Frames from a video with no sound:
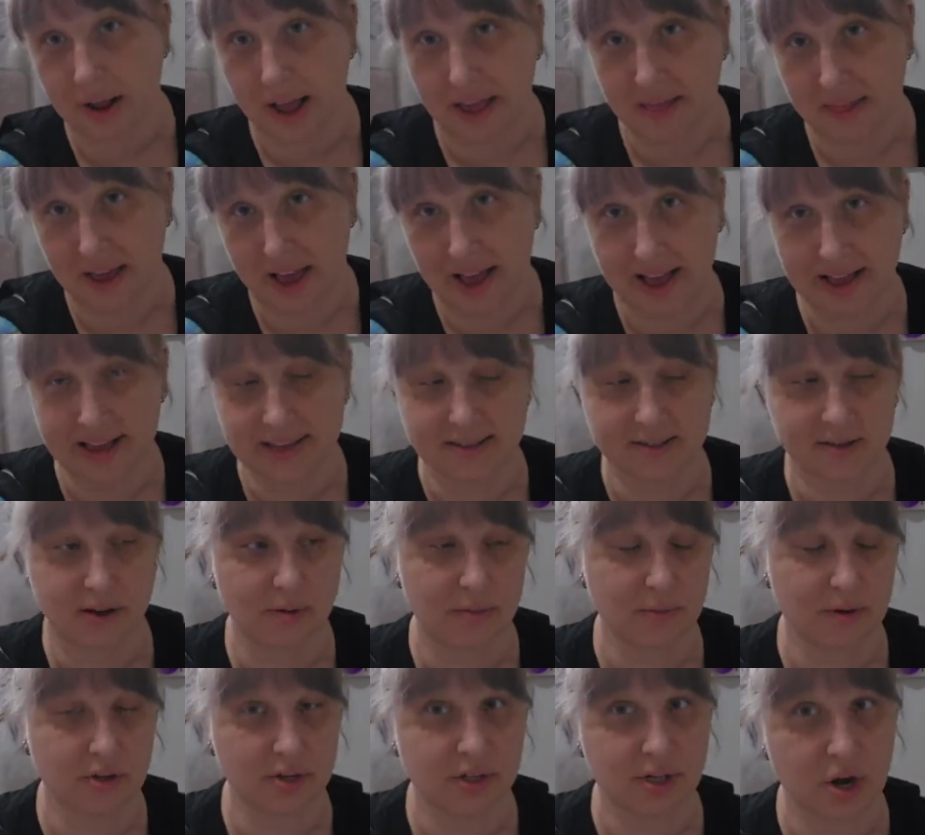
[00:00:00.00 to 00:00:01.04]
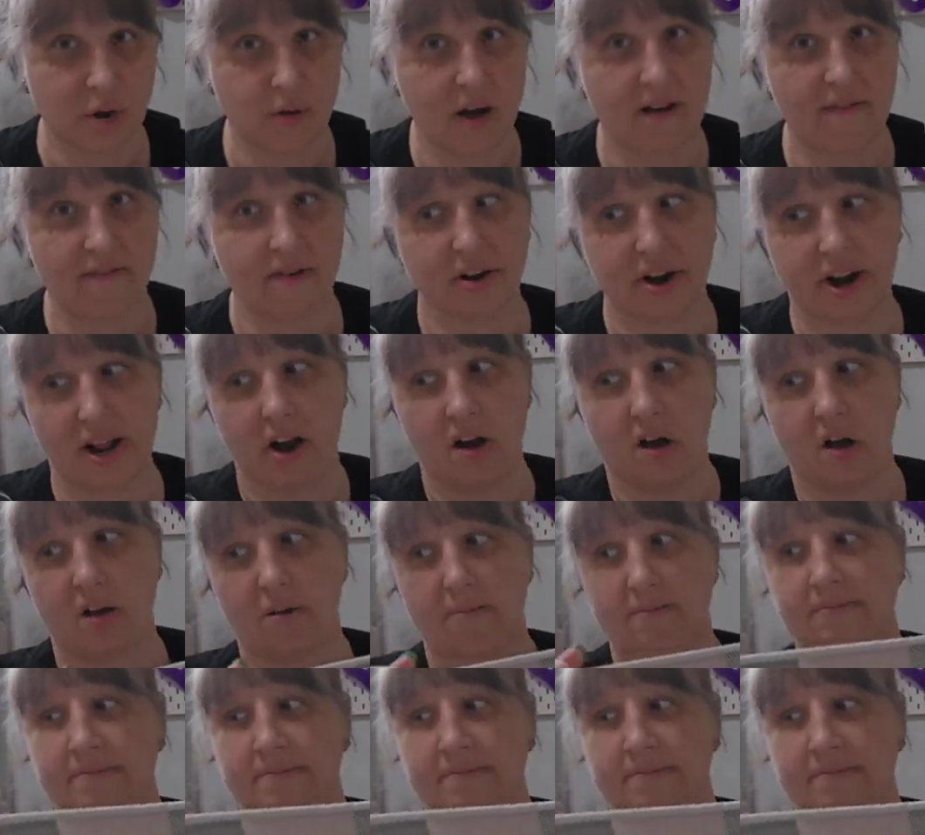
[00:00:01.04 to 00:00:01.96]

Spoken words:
And that is almost no effort at all.